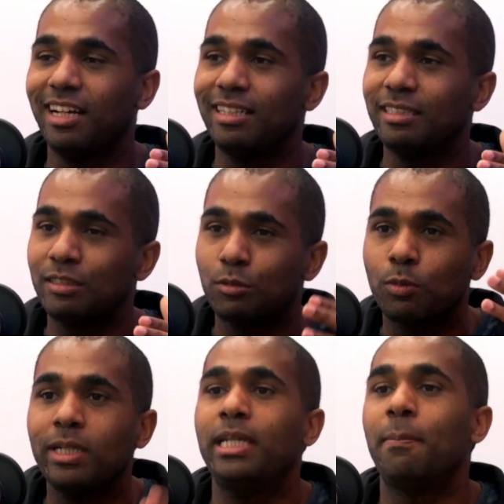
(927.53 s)
it's
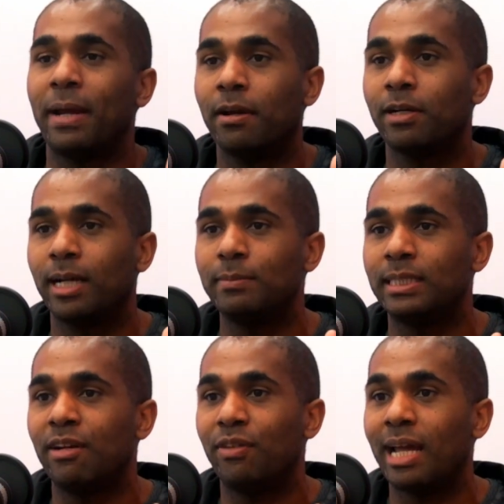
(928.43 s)
really a paradigm
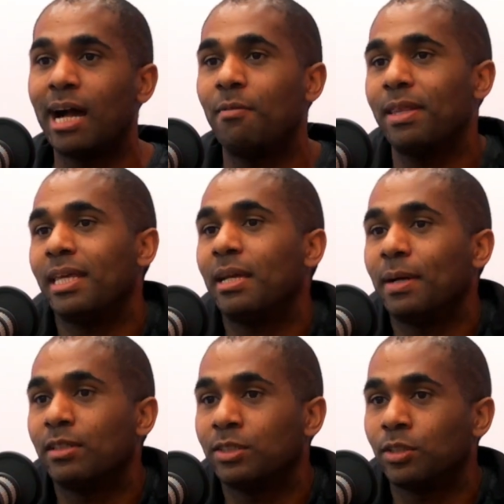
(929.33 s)
shift in how we think
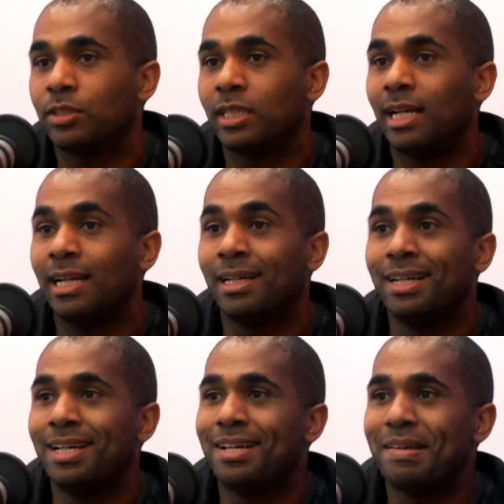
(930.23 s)
about searching,
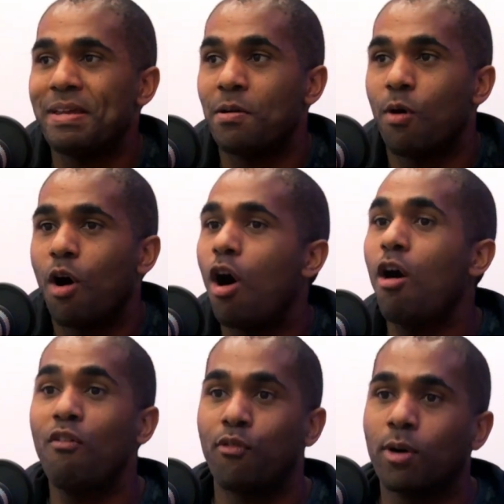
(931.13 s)
you know,
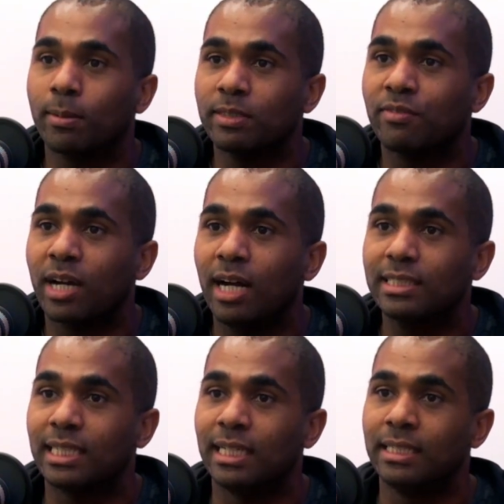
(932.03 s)
all forms of
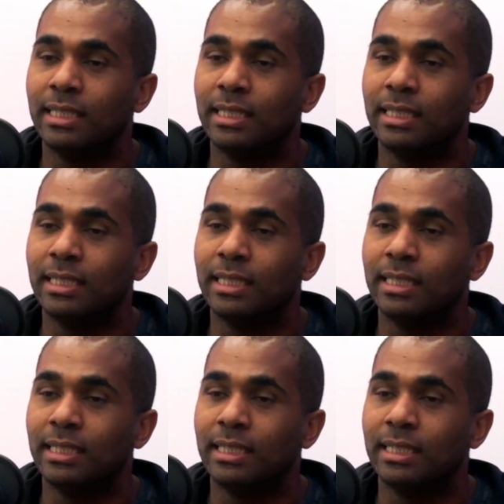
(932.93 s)
content.